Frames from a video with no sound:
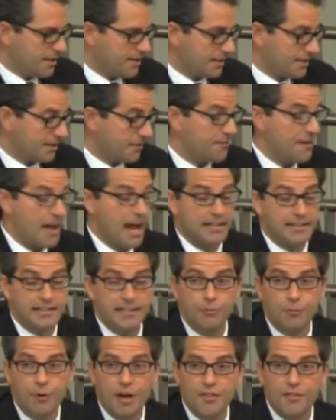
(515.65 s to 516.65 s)
that the fact
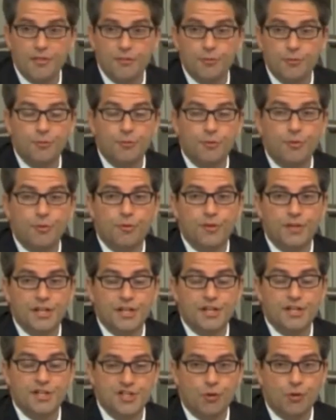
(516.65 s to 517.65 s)
that it went through
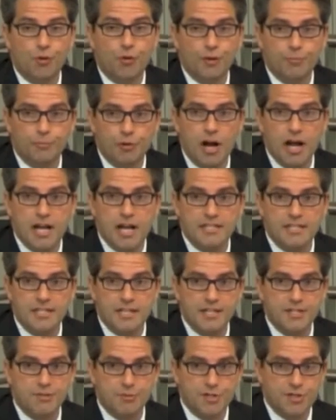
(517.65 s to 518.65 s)
the historic
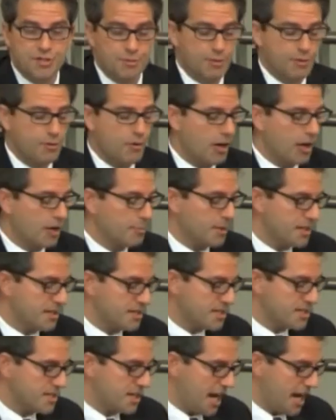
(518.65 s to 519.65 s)
process, which is required by
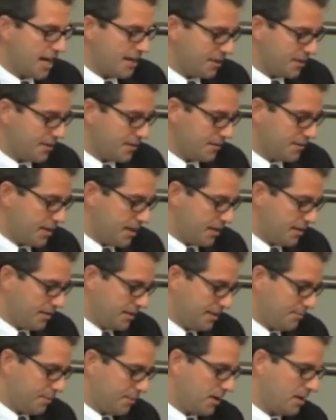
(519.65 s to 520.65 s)
the state,
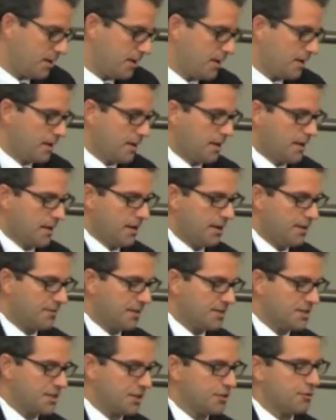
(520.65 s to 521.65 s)
NEPA,
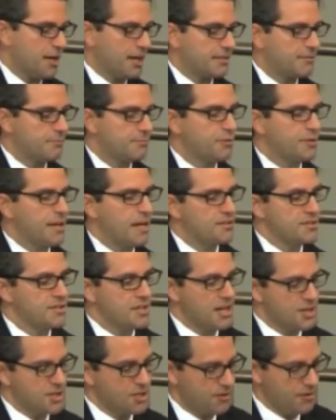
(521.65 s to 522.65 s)
that's a correct
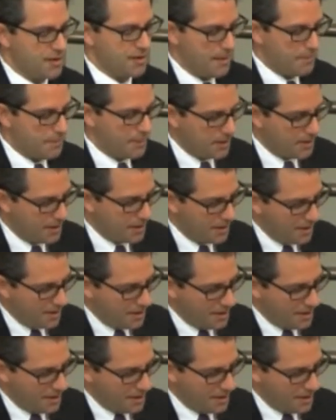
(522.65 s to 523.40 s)
pronunciation, or NEPA,